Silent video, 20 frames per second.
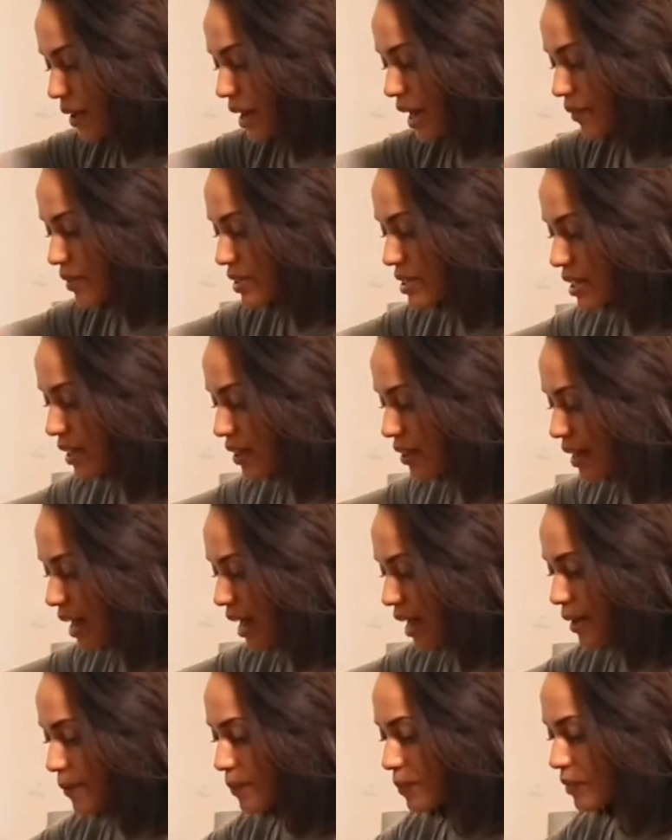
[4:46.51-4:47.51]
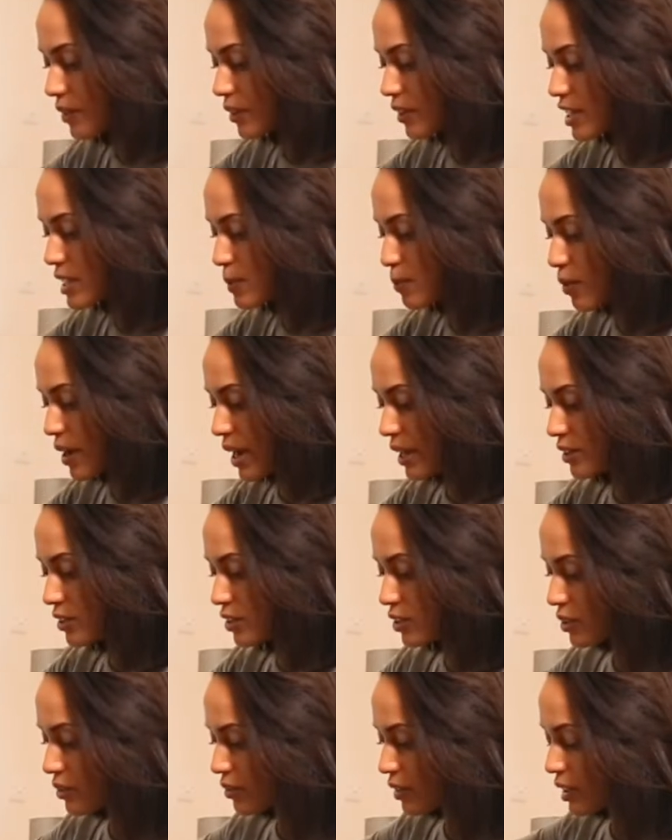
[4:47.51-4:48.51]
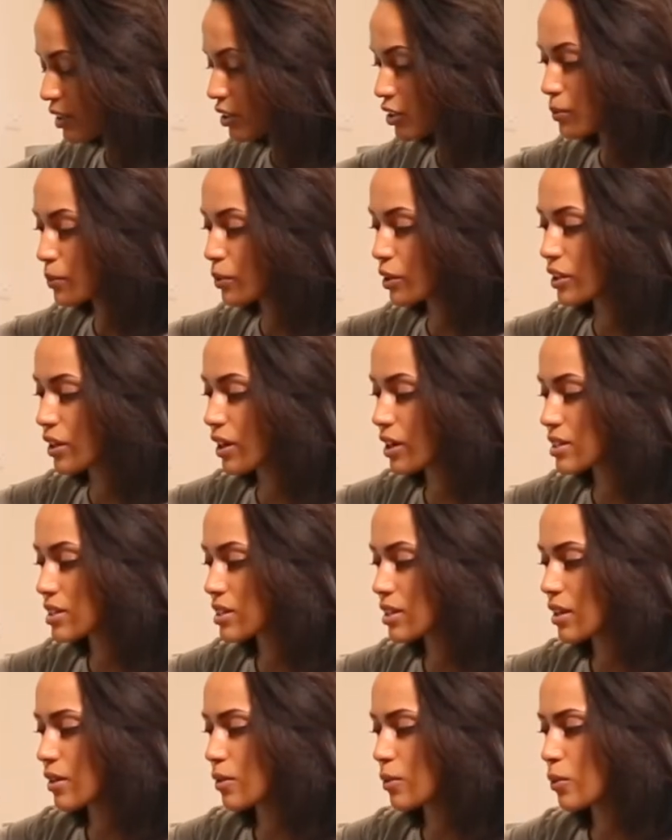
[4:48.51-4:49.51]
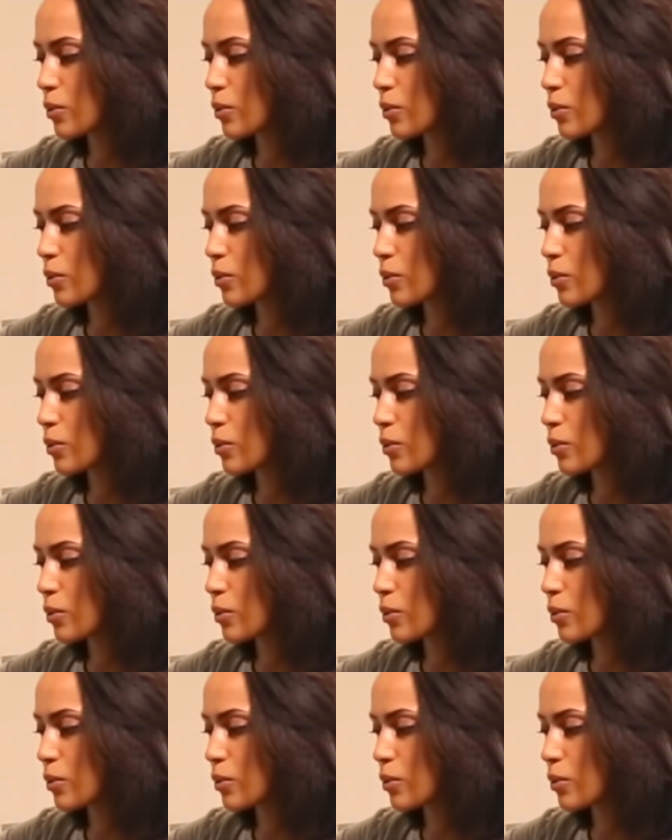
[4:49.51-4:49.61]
Having said that, this brand do really good products.